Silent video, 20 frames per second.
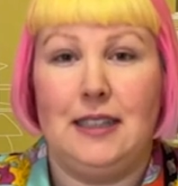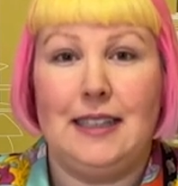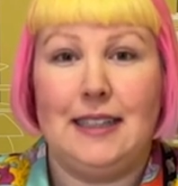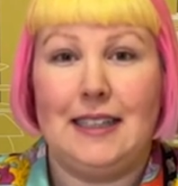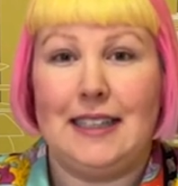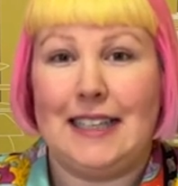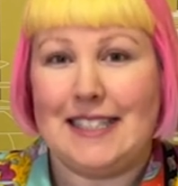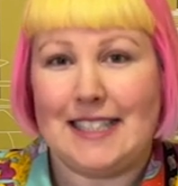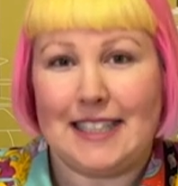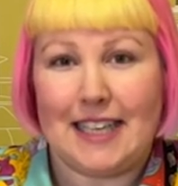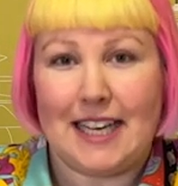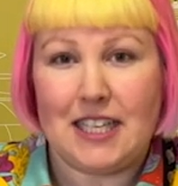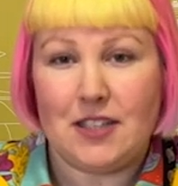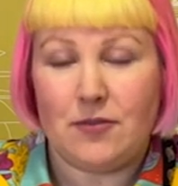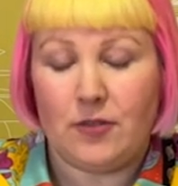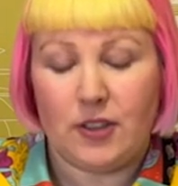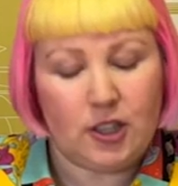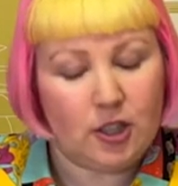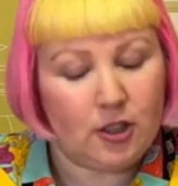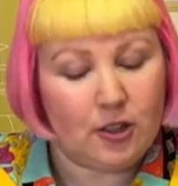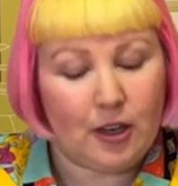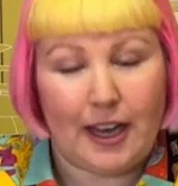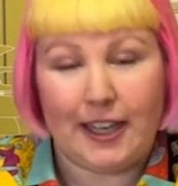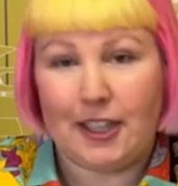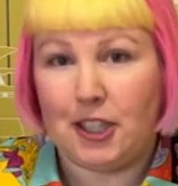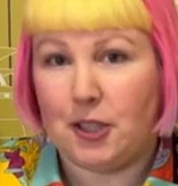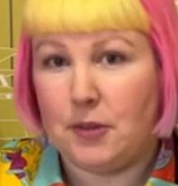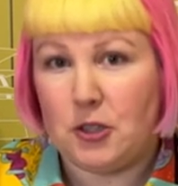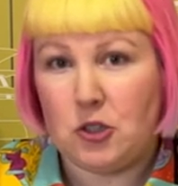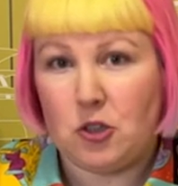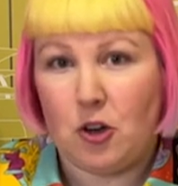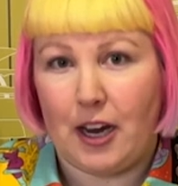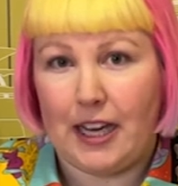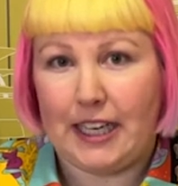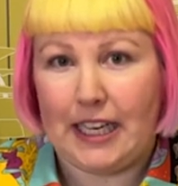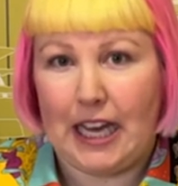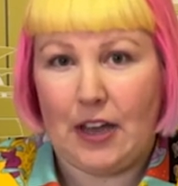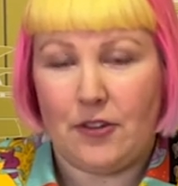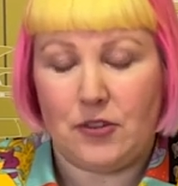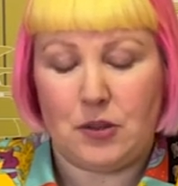In today's video, I'm going to be trying
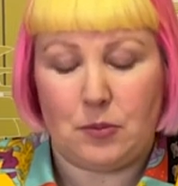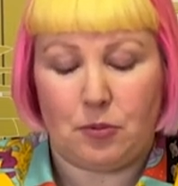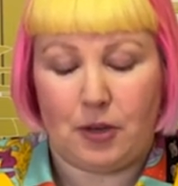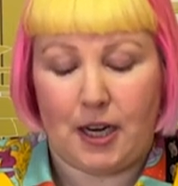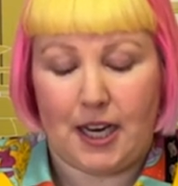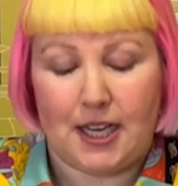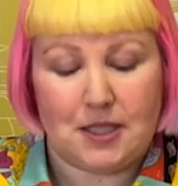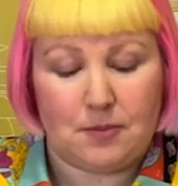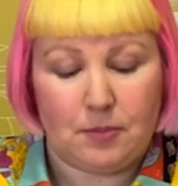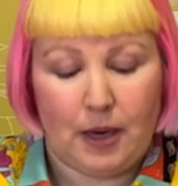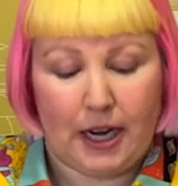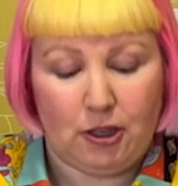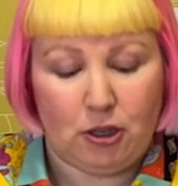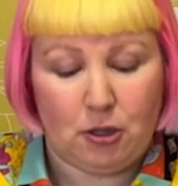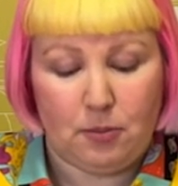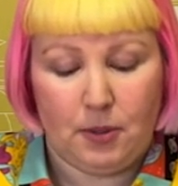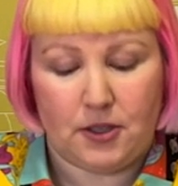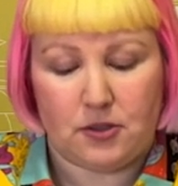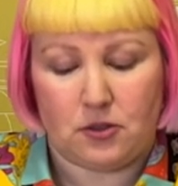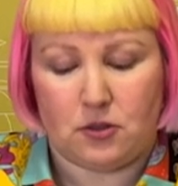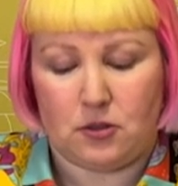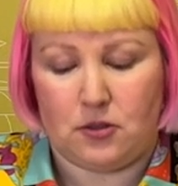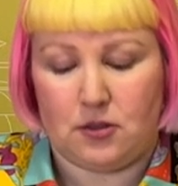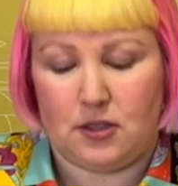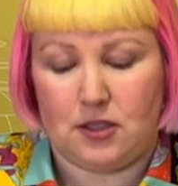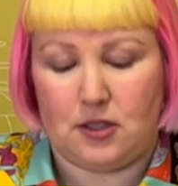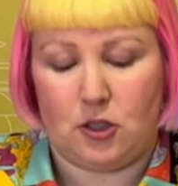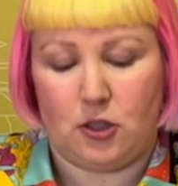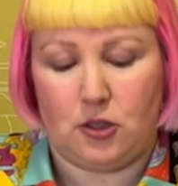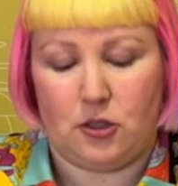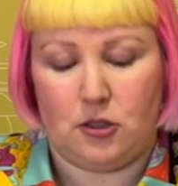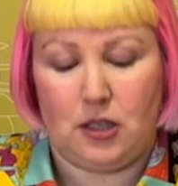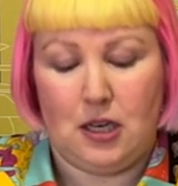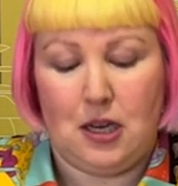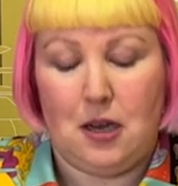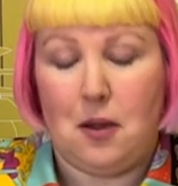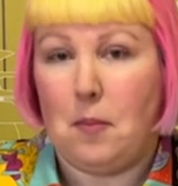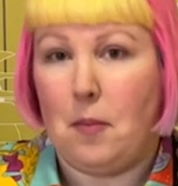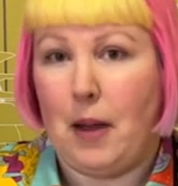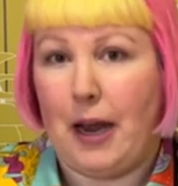out the brand MicroPuzzles. So
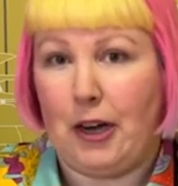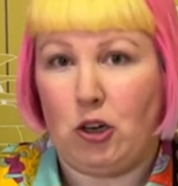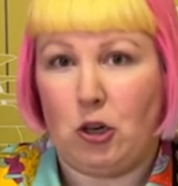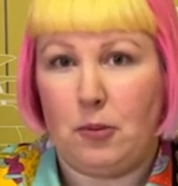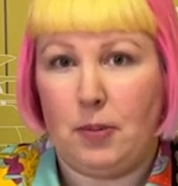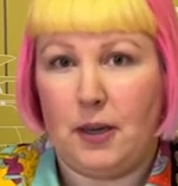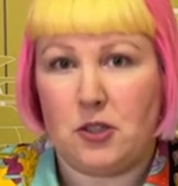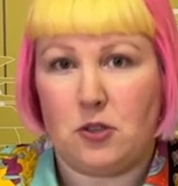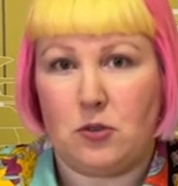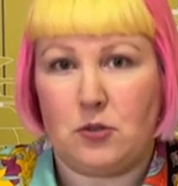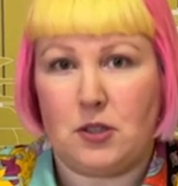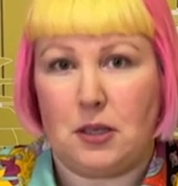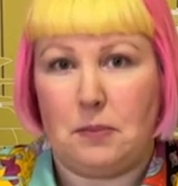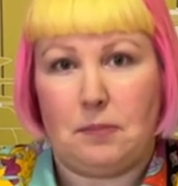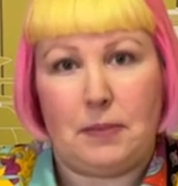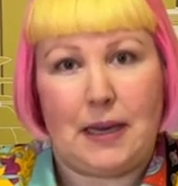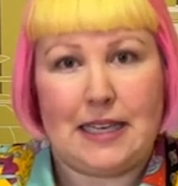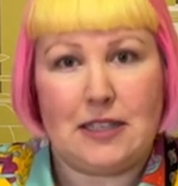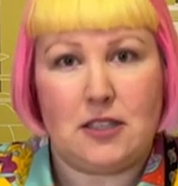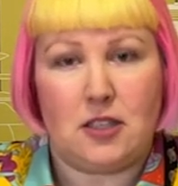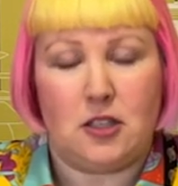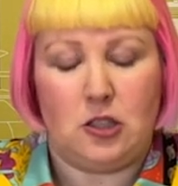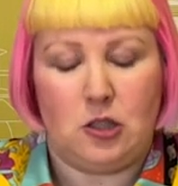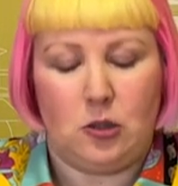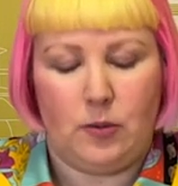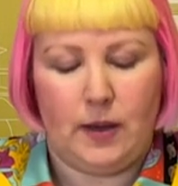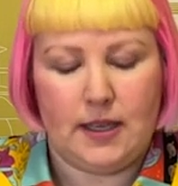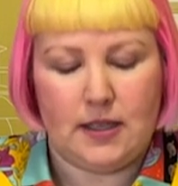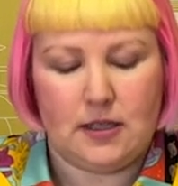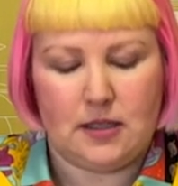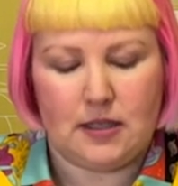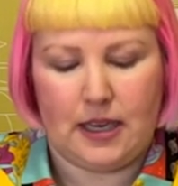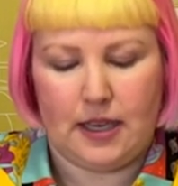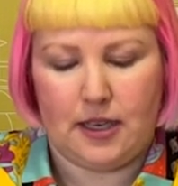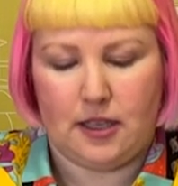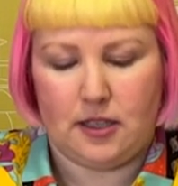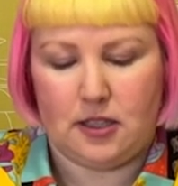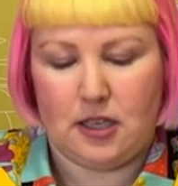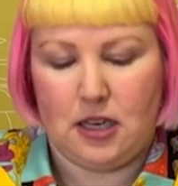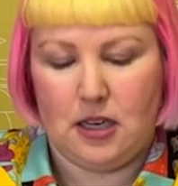MicroPuzzles are based in the US,
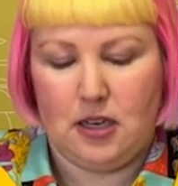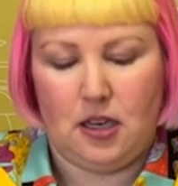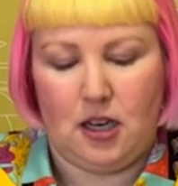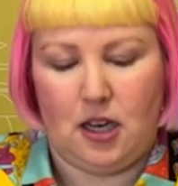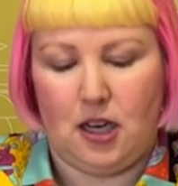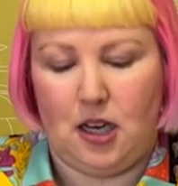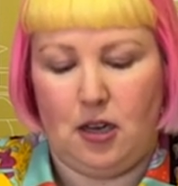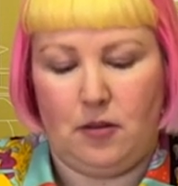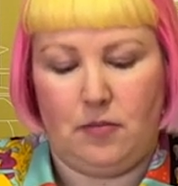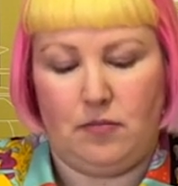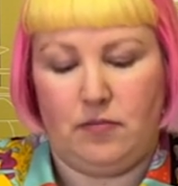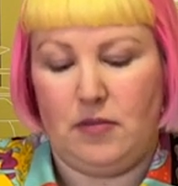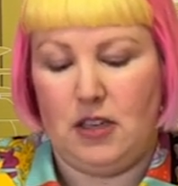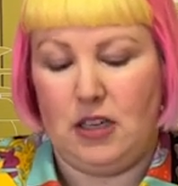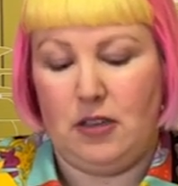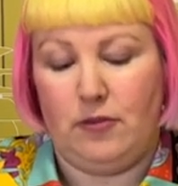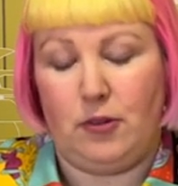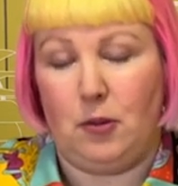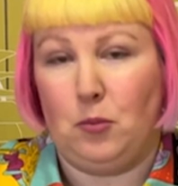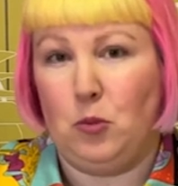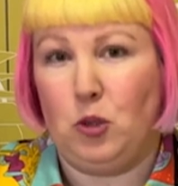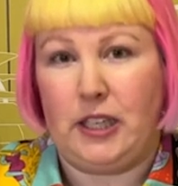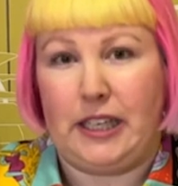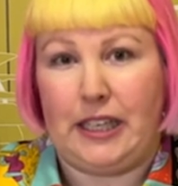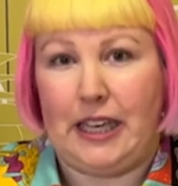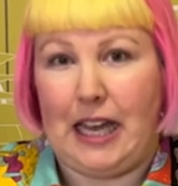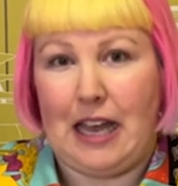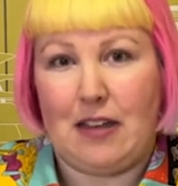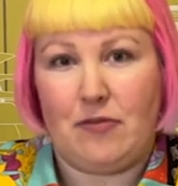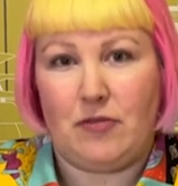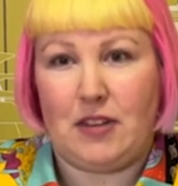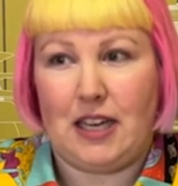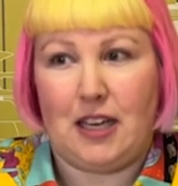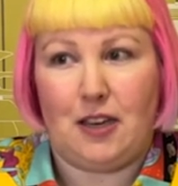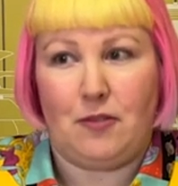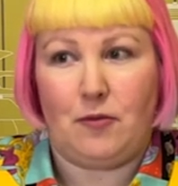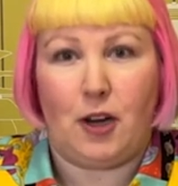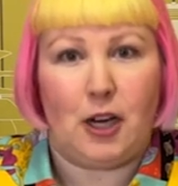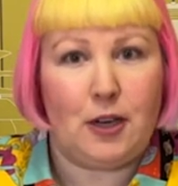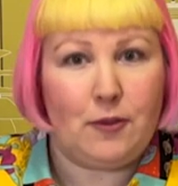and from looking at their
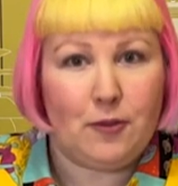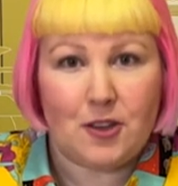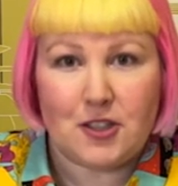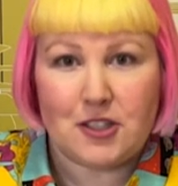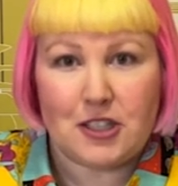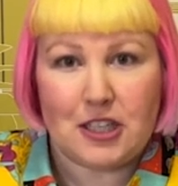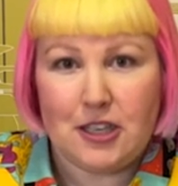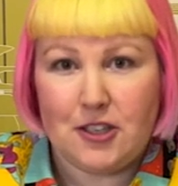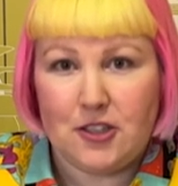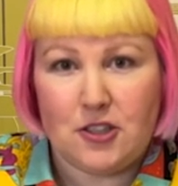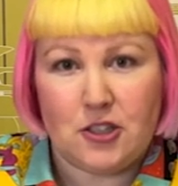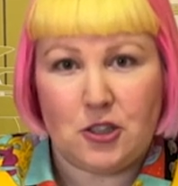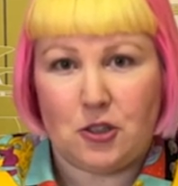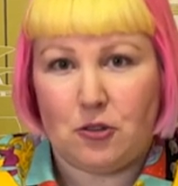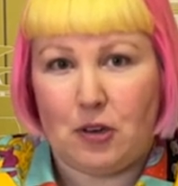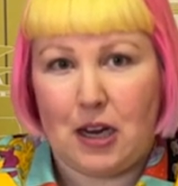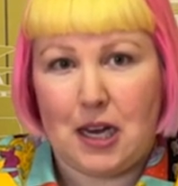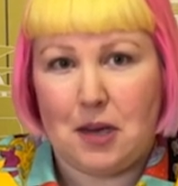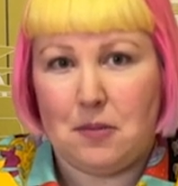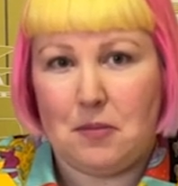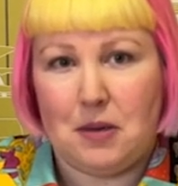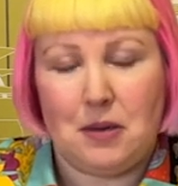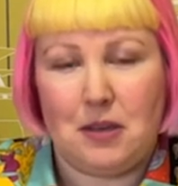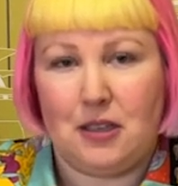very first Instagram